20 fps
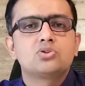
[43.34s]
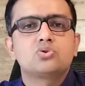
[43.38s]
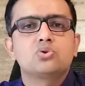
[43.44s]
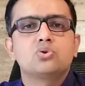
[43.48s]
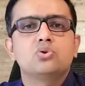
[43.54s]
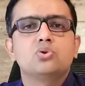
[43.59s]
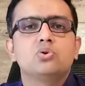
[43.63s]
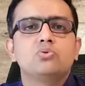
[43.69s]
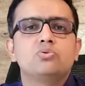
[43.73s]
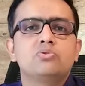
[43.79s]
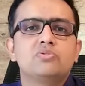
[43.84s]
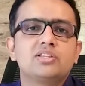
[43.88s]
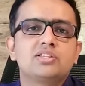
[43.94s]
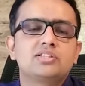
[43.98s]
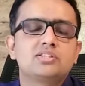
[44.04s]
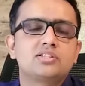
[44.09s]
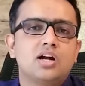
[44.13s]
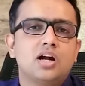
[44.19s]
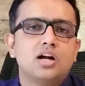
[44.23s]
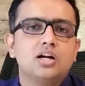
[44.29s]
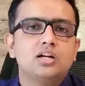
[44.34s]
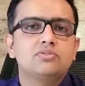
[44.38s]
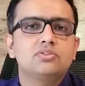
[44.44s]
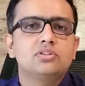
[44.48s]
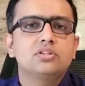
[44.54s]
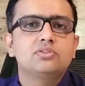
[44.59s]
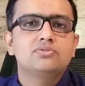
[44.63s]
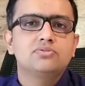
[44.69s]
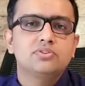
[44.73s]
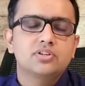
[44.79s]
So we will start
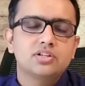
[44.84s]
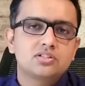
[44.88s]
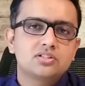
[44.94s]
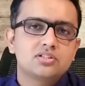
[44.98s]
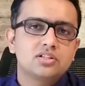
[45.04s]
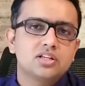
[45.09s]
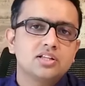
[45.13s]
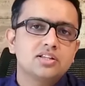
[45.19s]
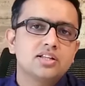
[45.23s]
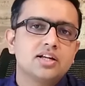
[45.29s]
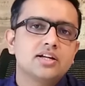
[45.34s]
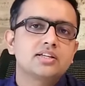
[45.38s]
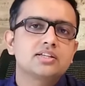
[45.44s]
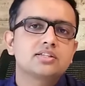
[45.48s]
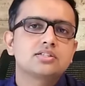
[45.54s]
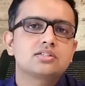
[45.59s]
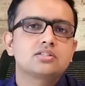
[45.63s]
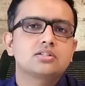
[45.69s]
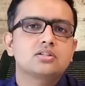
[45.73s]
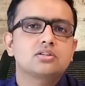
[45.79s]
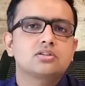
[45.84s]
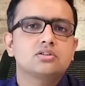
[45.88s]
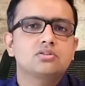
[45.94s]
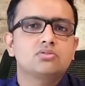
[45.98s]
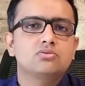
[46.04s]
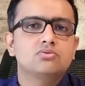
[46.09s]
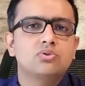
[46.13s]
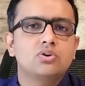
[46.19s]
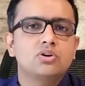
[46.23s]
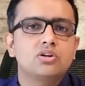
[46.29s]
with the first thing, that is,
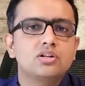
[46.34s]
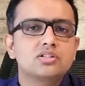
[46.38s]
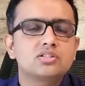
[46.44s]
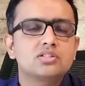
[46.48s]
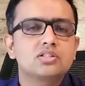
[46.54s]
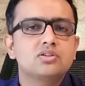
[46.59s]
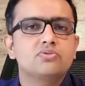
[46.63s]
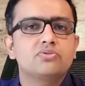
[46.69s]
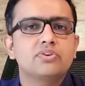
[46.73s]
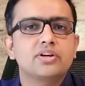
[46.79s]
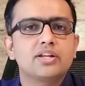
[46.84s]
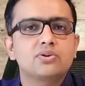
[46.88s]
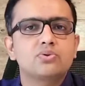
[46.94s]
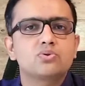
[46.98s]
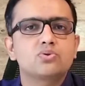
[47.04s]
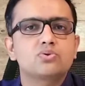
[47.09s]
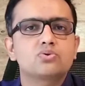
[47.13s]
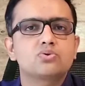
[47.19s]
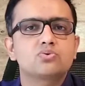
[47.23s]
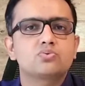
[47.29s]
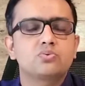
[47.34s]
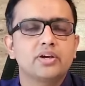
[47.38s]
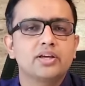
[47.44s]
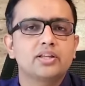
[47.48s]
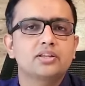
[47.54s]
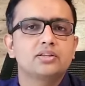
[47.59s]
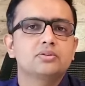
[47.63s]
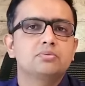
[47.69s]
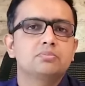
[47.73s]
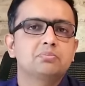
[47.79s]
what does the varicose
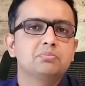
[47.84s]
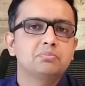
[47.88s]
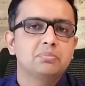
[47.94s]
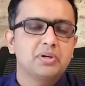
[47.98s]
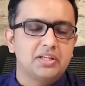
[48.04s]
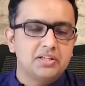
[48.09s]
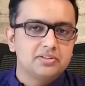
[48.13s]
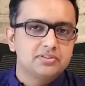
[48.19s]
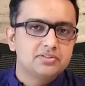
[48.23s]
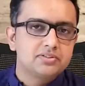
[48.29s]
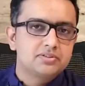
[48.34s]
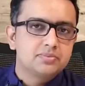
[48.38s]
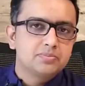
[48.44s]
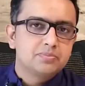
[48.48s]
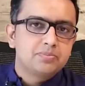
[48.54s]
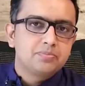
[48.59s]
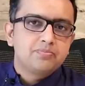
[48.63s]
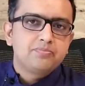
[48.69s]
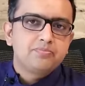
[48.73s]
vein means?